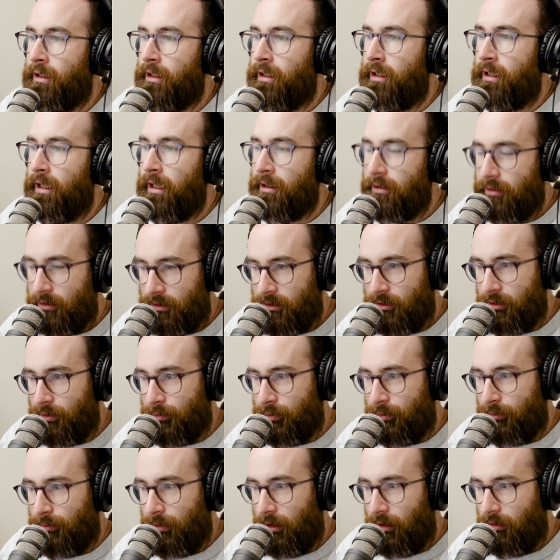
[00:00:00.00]
at the
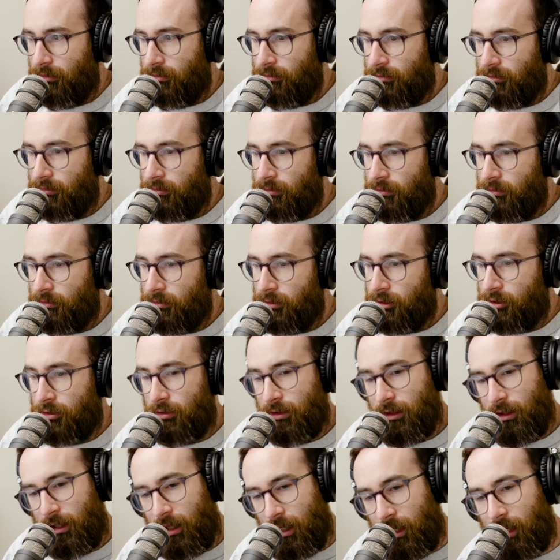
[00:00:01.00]
Super Bowl,
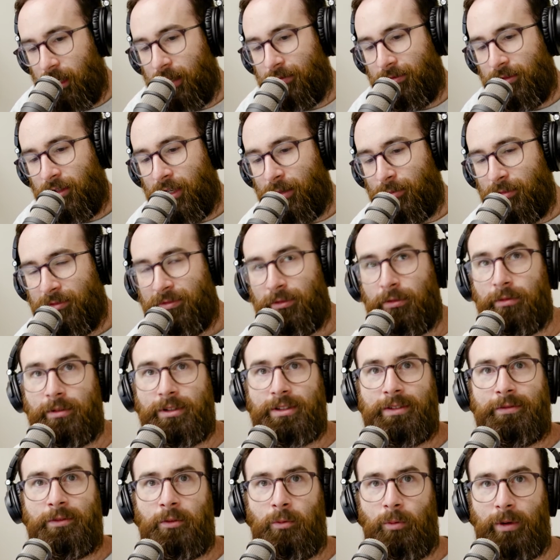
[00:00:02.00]
during the halftime
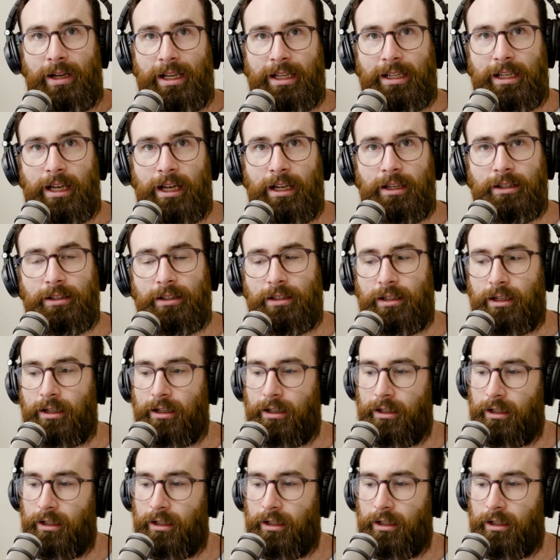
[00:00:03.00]
performance of the weekend,